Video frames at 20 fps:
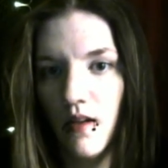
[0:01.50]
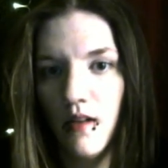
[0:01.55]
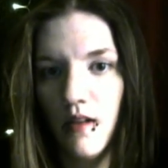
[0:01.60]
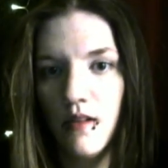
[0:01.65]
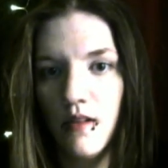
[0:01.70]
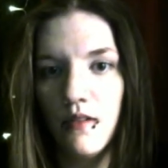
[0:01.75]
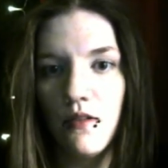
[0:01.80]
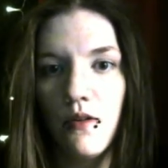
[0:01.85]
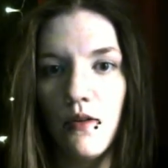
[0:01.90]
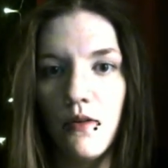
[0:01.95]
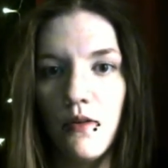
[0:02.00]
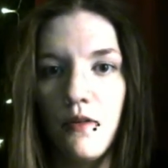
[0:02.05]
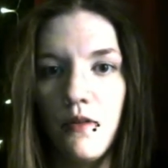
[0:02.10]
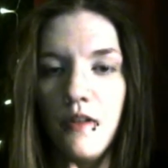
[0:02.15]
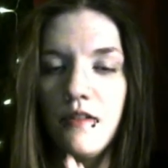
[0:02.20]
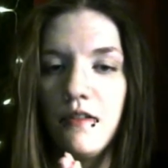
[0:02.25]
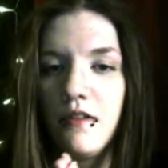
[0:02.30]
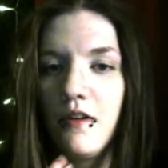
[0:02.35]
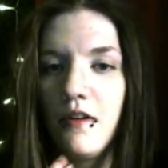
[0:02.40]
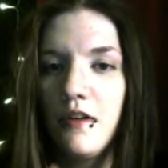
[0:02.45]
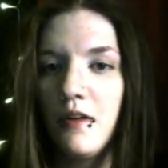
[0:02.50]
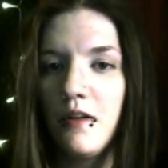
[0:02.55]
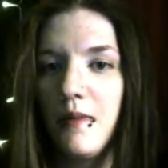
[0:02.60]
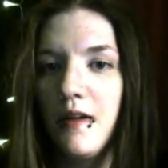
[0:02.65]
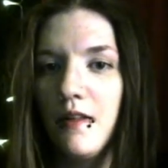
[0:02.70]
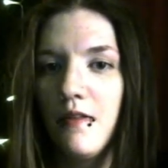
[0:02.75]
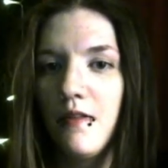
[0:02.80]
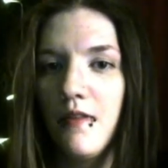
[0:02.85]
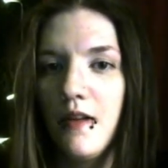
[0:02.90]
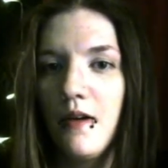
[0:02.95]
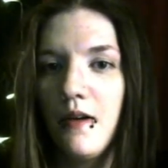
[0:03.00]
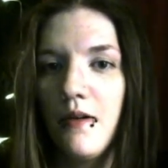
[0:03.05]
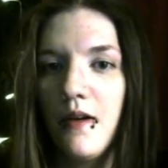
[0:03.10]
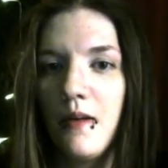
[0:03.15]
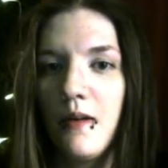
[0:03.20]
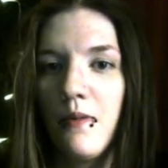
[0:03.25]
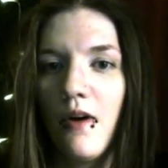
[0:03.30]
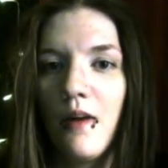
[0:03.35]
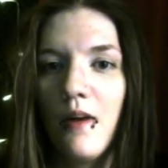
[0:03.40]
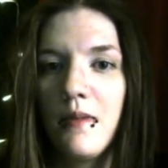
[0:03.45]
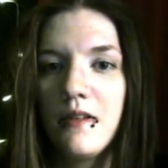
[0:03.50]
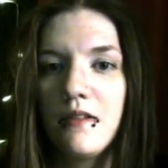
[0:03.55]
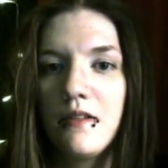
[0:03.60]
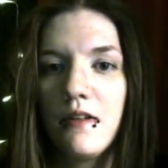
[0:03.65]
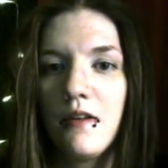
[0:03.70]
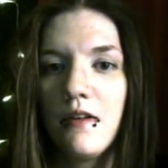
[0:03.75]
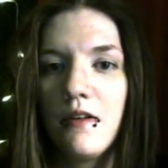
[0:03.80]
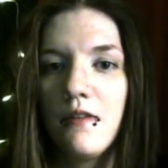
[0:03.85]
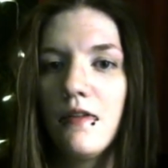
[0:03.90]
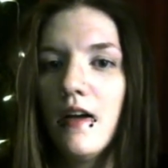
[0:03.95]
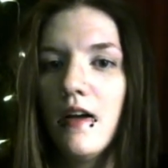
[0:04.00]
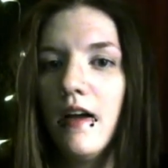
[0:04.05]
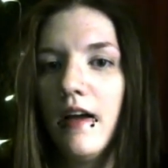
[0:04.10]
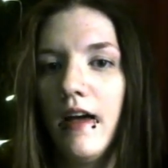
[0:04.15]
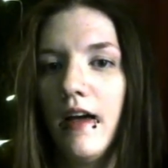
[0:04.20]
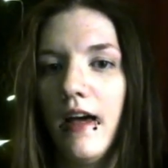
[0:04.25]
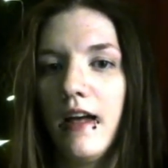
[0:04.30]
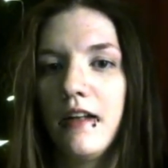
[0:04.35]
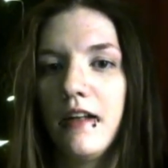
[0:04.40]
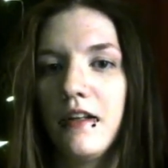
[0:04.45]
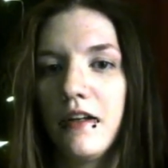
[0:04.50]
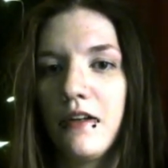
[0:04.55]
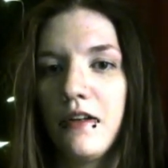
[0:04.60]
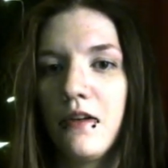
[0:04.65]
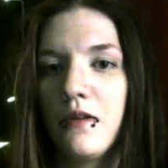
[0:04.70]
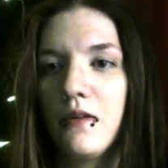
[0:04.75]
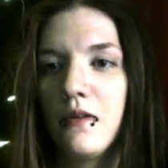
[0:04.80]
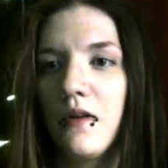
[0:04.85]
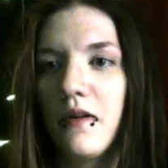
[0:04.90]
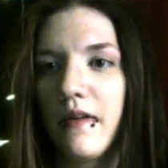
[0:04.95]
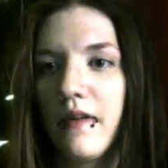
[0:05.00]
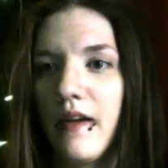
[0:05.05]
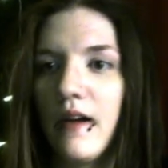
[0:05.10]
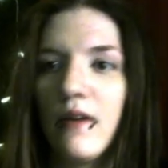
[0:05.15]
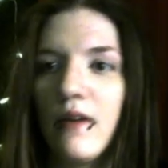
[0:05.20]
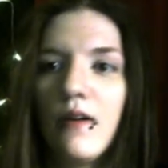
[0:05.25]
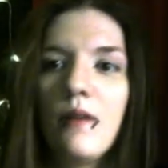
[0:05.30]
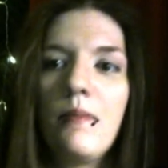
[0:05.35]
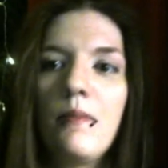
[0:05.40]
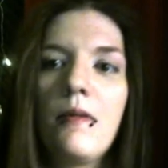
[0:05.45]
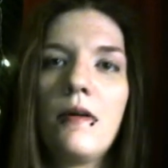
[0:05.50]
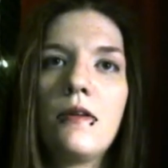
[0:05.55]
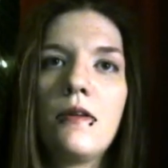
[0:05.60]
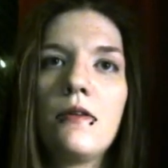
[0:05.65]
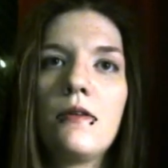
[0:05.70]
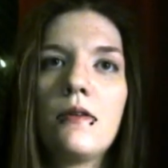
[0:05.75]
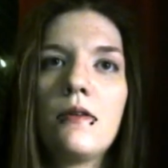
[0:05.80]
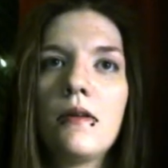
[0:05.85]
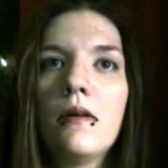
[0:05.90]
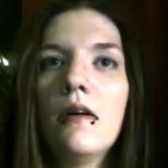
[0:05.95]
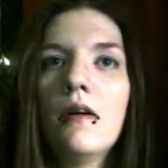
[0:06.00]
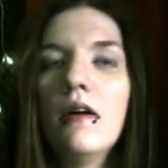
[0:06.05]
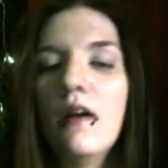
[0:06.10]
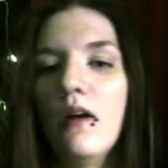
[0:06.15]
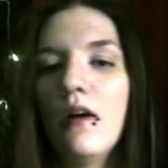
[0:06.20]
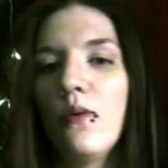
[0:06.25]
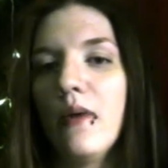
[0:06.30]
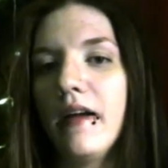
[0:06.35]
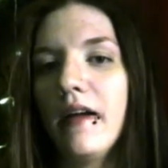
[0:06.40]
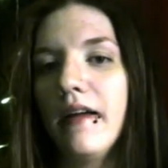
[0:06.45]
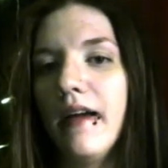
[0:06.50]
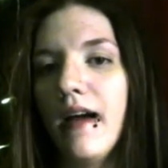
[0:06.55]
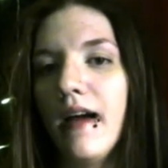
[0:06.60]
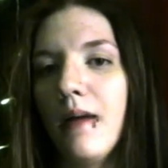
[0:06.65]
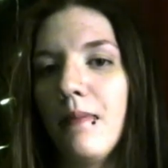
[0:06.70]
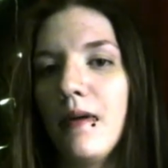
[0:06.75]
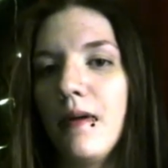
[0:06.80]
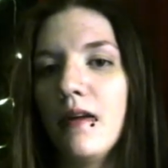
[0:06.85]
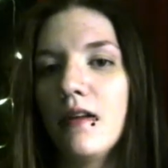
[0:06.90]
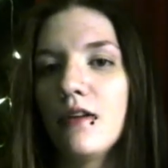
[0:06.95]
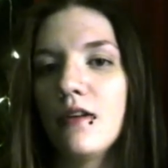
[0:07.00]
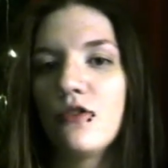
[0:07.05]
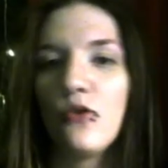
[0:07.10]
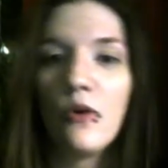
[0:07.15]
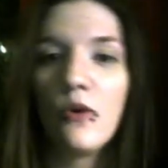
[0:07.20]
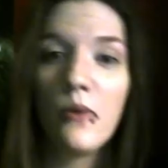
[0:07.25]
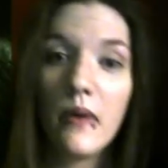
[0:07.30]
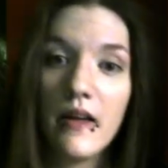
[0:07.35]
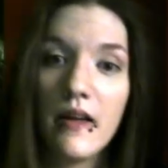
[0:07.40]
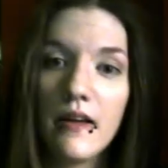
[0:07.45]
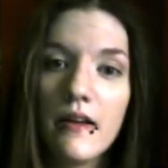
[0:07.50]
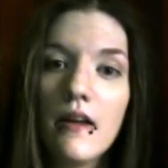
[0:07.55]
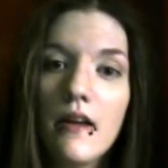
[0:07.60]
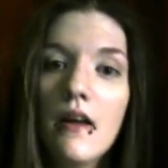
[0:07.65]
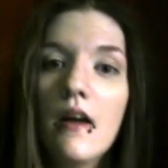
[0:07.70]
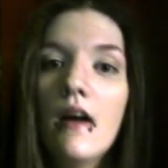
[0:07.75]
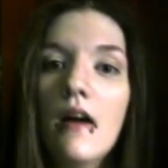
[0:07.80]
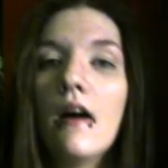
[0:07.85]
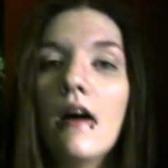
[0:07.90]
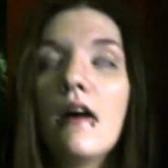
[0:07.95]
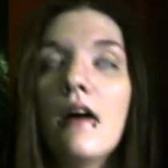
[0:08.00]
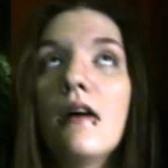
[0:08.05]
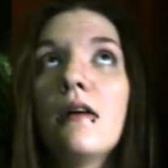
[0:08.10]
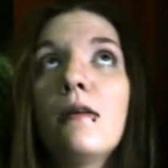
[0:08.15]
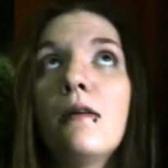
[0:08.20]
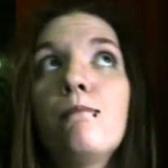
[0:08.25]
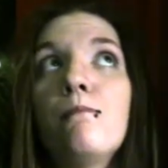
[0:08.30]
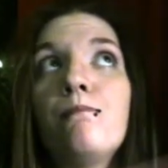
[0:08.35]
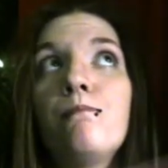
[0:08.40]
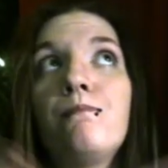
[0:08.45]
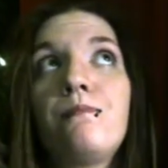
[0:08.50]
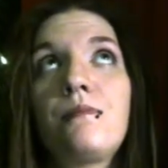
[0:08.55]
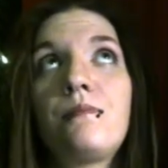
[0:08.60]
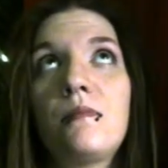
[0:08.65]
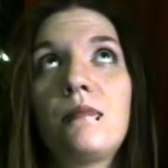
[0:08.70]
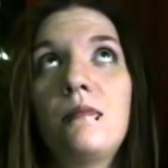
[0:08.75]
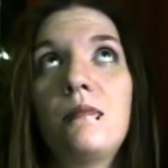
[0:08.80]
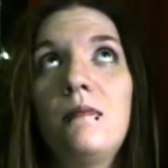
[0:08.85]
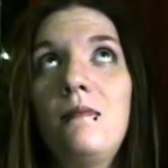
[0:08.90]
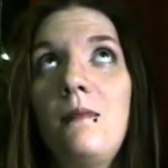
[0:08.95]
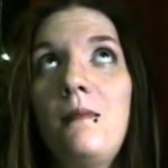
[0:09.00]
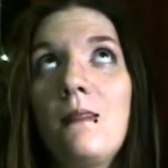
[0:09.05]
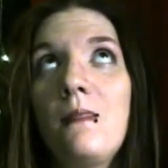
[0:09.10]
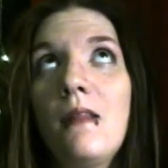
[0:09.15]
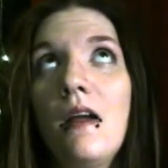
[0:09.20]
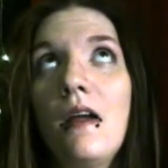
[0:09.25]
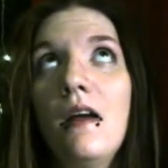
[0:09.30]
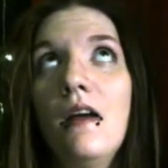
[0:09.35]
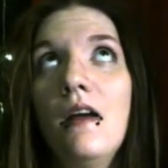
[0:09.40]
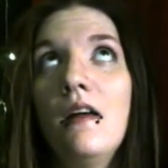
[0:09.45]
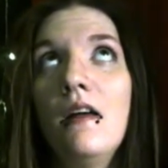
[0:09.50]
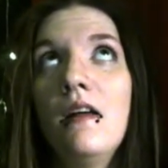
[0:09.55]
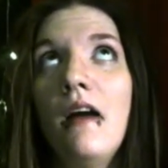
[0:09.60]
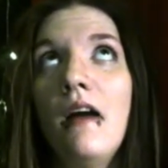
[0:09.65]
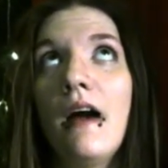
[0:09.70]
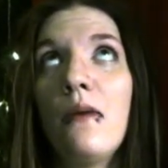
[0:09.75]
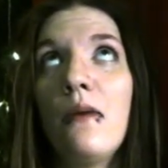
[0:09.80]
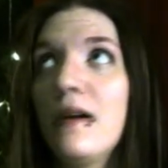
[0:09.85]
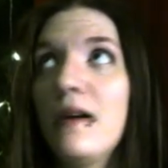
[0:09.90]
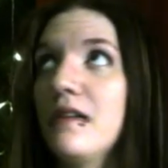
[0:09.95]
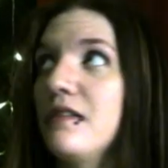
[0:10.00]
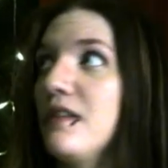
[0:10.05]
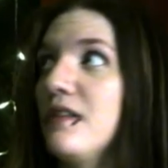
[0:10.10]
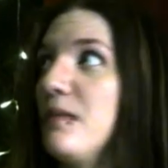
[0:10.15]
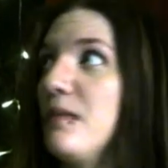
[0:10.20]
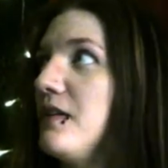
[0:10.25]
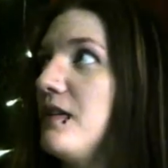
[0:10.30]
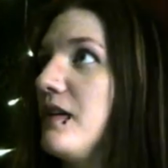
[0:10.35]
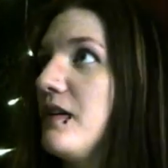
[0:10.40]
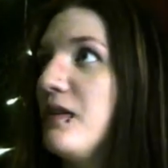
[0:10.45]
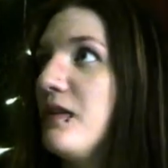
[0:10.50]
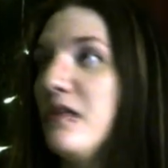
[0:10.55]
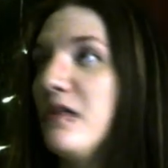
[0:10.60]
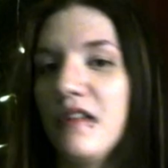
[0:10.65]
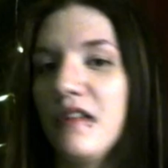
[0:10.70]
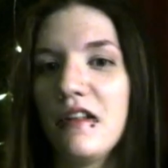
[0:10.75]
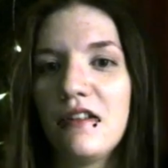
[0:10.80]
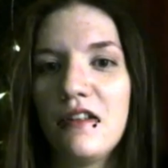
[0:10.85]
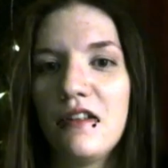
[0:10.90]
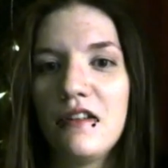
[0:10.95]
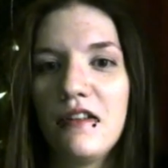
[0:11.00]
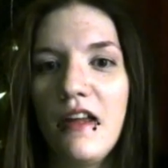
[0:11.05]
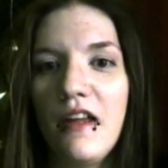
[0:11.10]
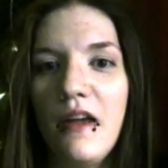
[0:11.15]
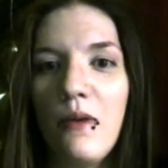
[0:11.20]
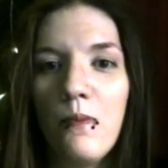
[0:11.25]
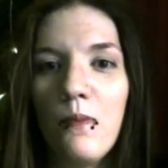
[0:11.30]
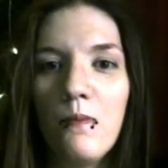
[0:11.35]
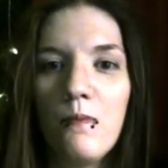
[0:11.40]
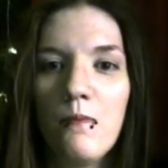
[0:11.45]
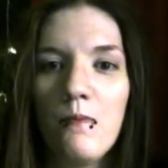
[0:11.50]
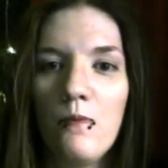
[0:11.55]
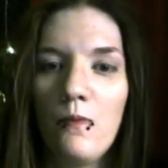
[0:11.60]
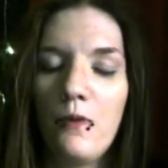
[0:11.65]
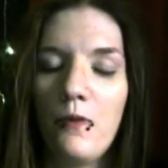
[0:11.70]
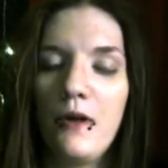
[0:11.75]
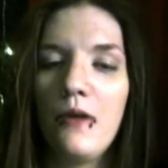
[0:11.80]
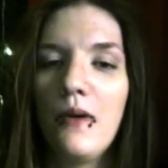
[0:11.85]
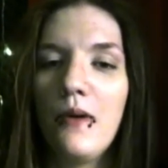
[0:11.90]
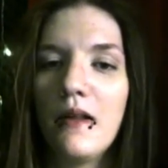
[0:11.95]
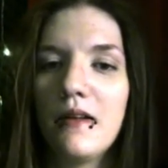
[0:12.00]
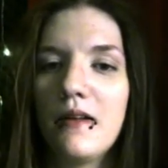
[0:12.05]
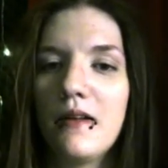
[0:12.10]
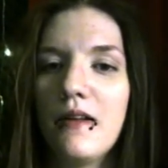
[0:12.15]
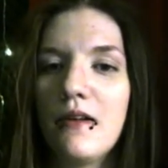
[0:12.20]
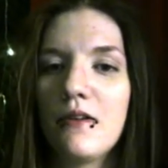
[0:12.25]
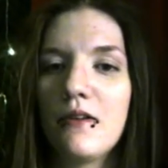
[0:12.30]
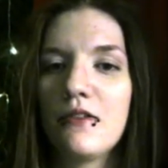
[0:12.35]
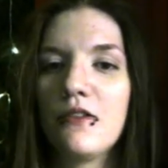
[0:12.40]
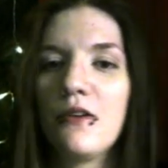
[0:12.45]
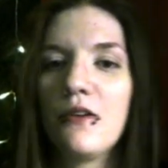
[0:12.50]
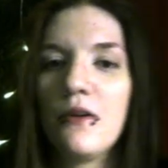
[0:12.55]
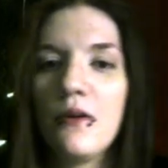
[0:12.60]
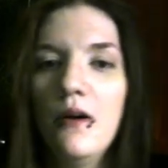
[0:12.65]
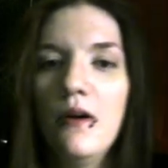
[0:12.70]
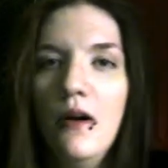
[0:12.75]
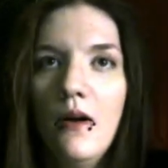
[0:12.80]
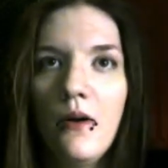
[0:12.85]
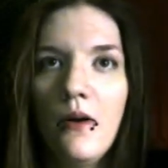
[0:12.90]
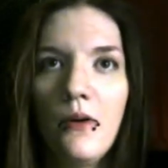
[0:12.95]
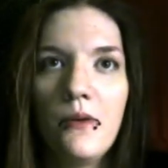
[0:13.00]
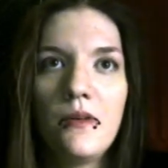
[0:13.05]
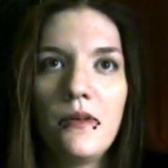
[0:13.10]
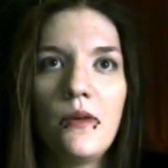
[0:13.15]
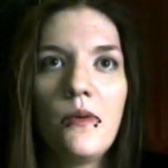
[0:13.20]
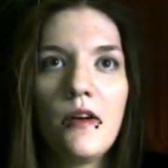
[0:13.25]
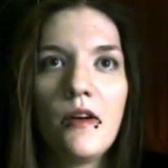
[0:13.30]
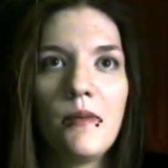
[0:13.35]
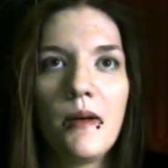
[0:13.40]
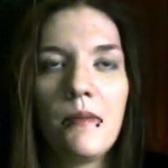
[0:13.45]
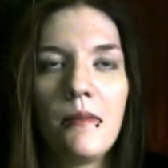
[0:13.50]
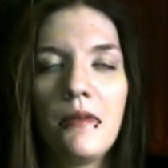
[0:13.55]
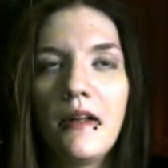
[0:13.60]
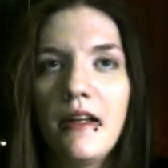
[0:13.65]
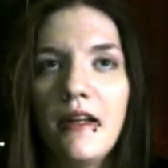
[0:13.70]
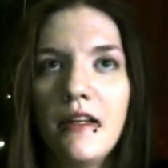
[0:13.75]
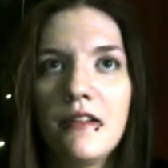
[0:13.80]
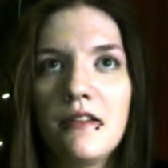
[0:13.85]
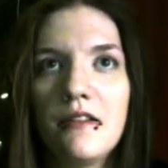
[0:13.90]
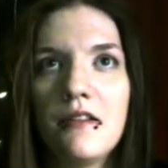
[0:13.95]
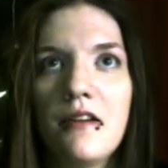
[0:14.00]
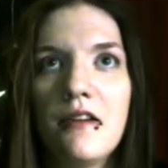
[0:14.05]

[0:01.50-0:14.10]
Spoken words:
So this is going to be the video I promised of how to tuck your long hair up under a wig cap and a short wig. Um, I wanted some of the acoustics to stay pretty well in here, so only one of my blanket